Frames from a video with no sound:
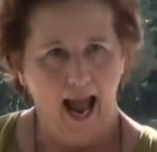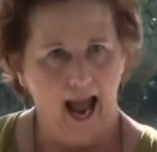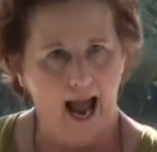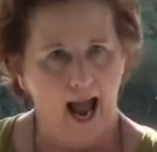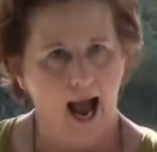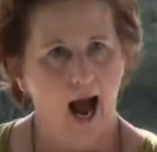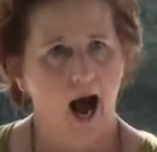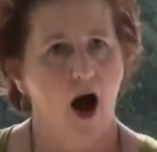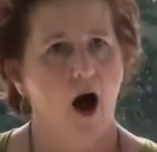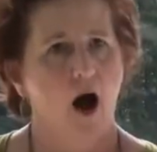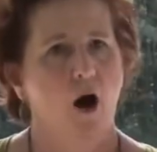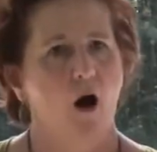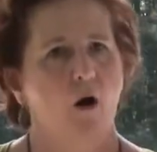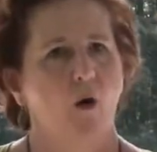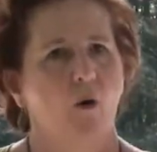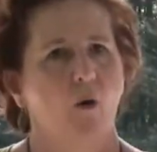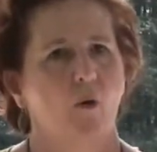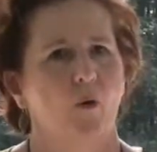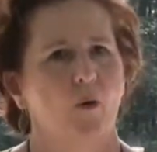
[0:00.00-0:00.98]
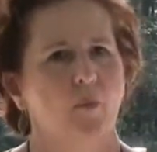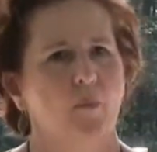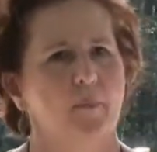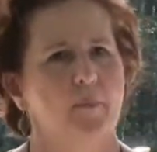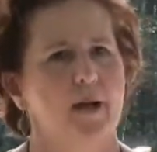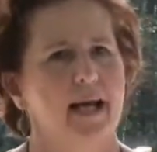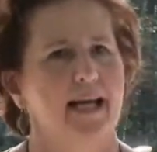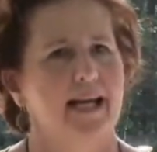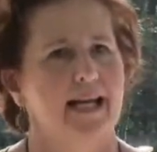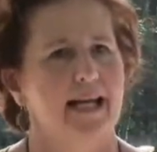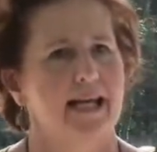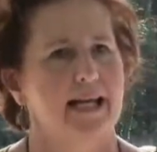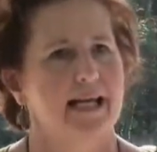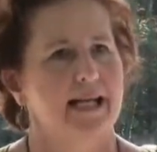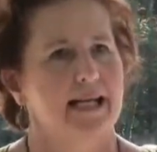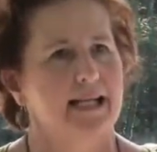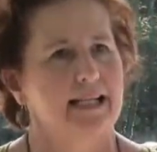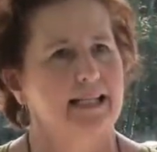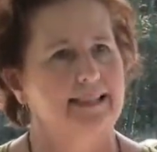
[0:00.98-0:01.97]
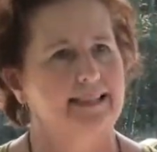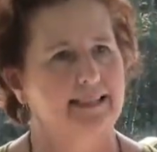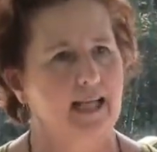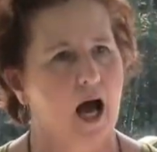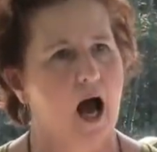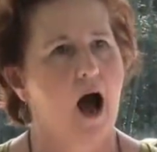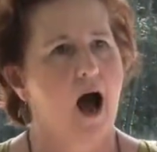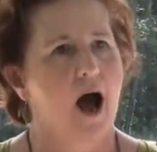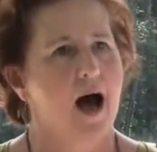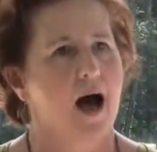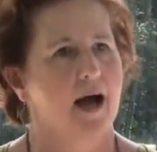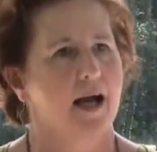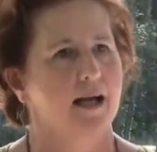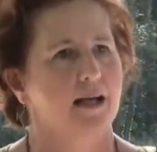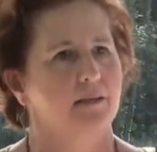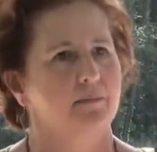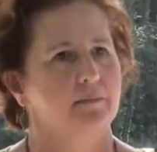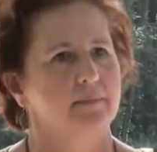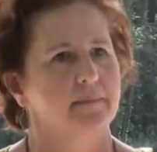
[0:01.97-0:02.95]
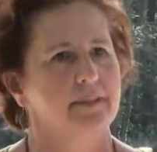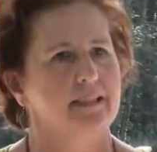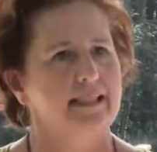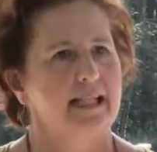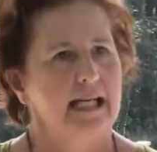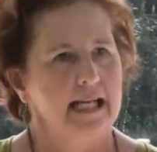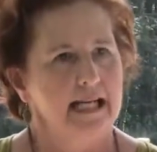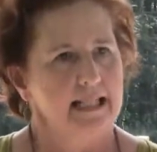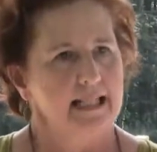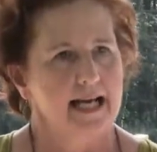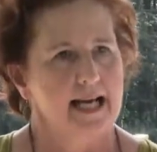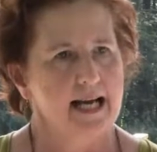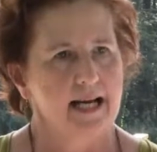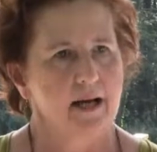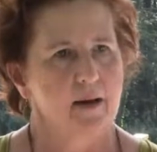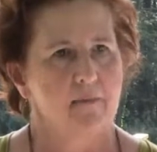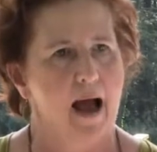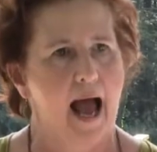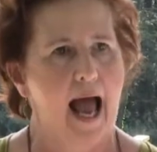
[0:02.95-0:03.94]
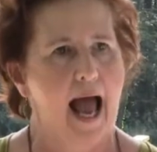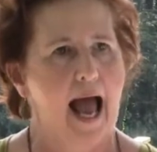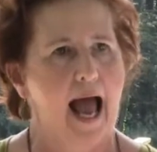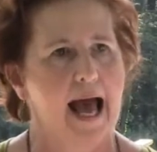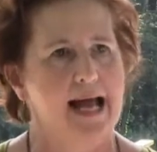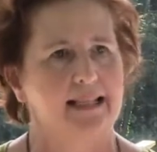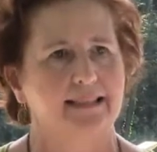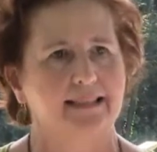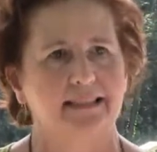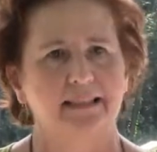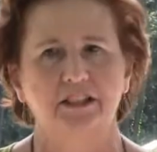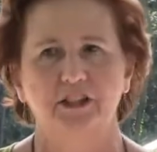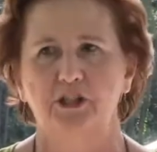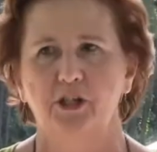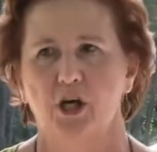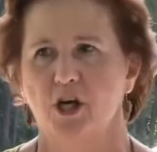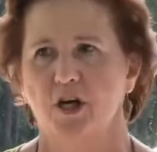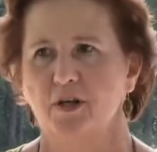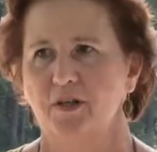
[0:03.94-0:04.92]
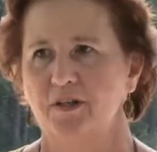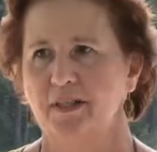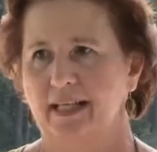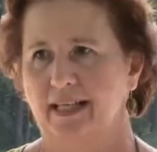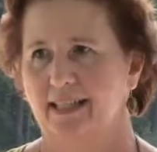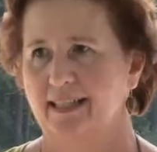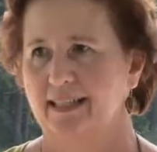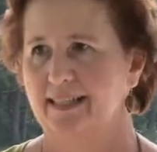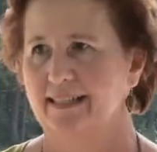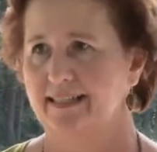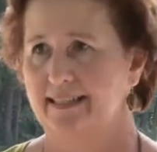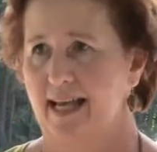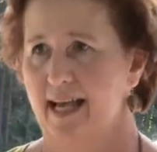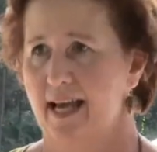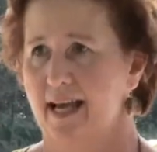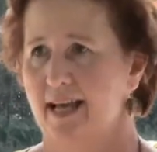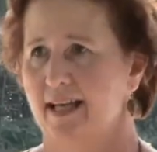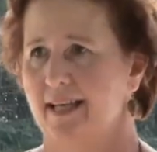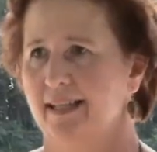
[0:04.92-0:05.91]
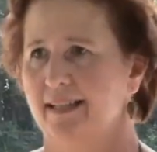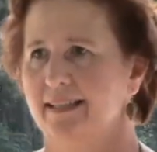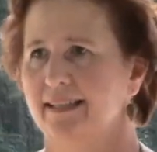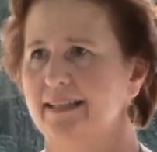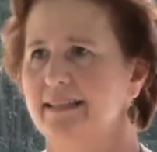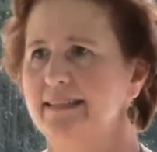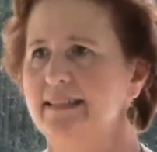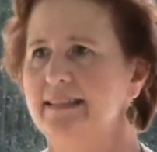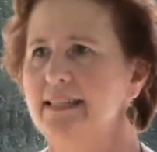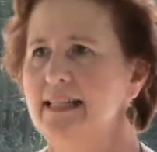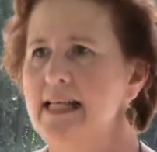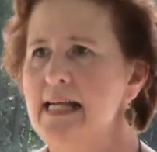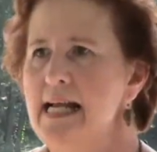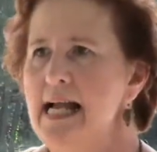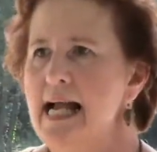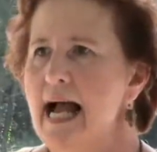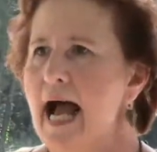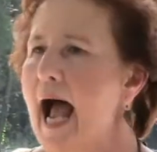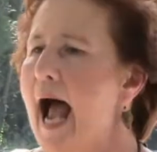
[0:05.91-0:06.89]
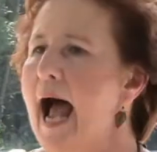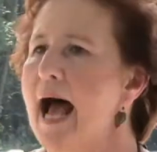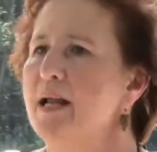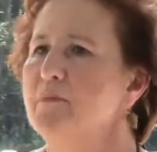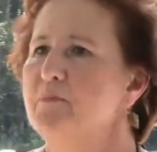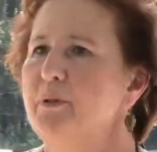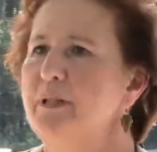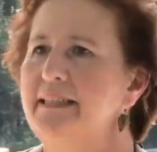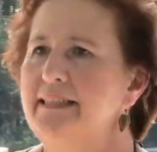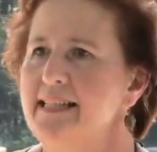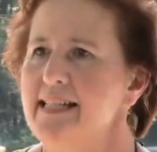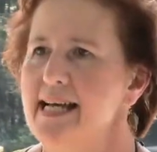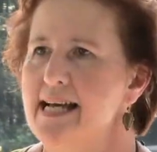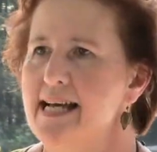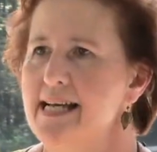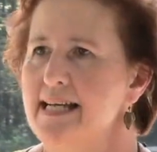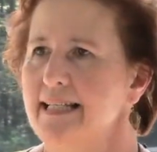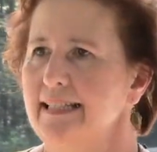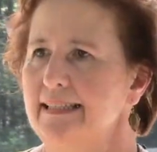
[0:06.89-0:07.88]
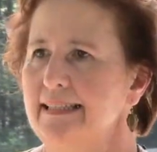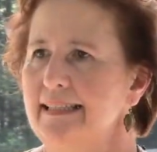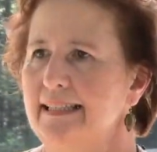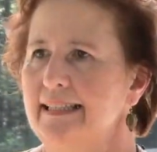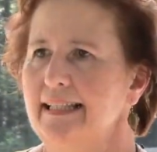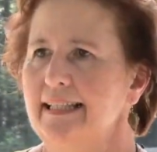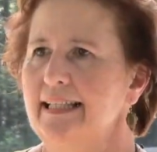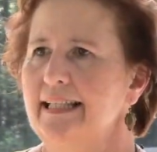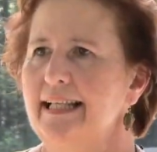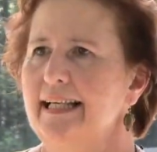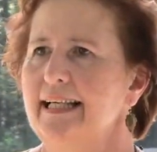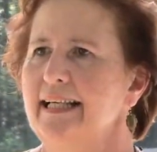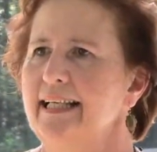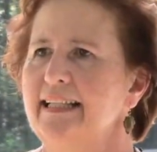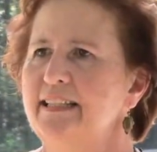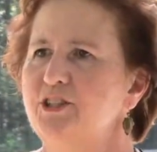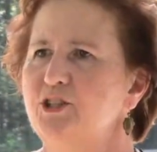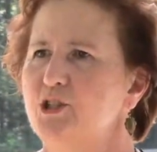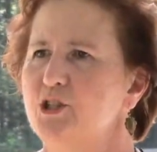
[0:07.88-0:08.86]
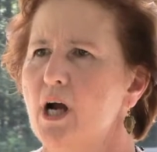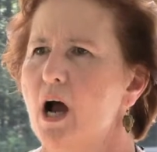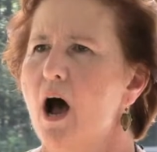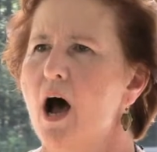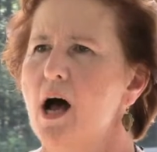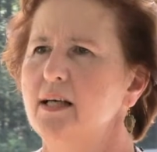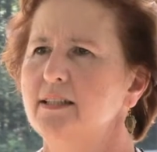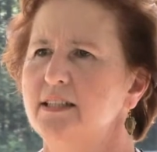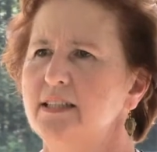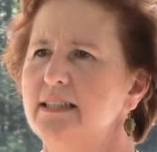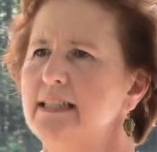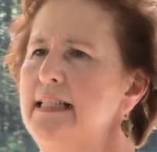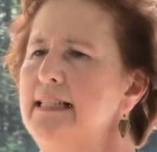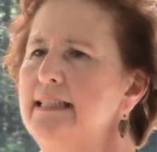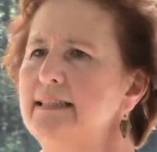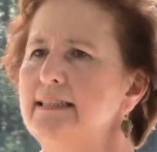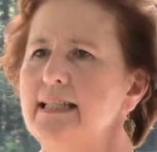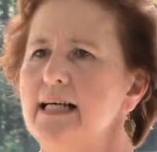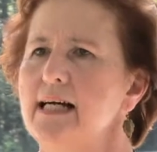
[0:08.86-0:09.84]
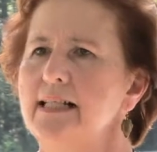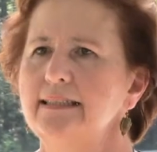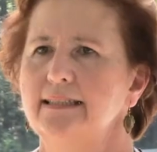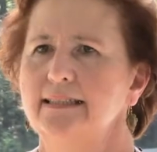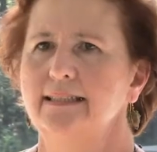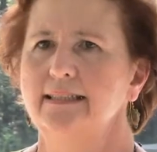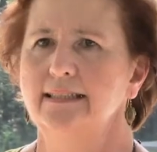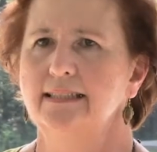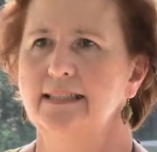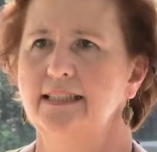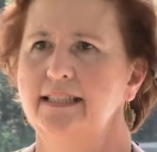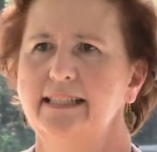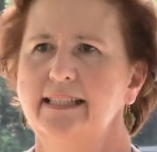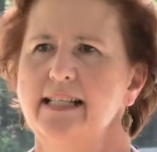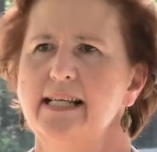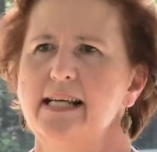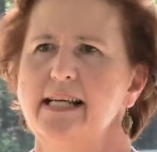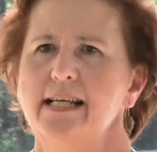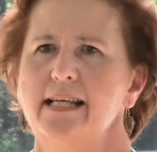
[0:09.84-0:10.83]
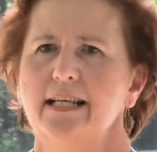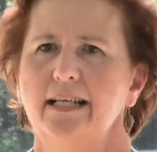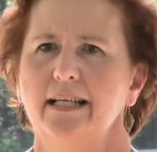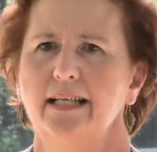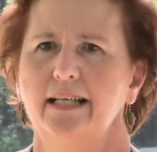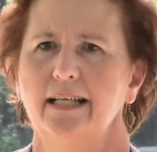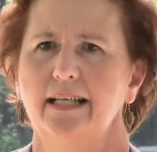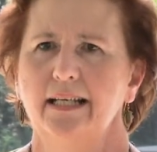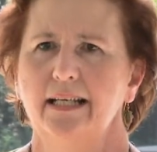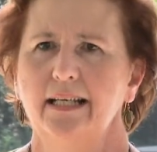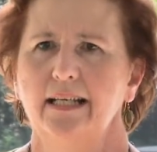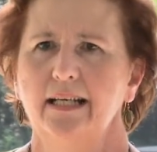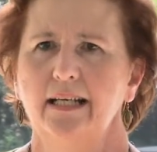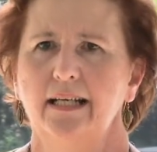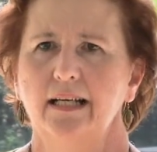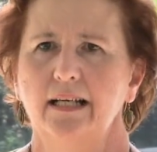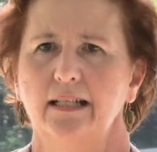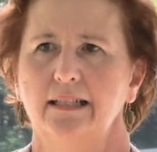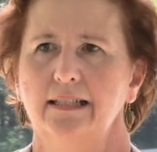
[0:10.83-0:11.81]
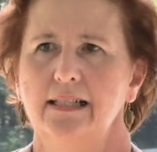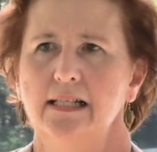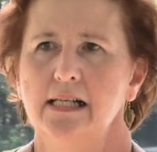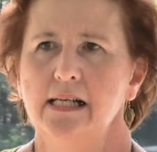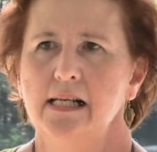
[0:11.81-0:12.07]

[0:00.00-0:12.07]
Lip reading: How many times can a man turn his head and pretend that he just doesn't see?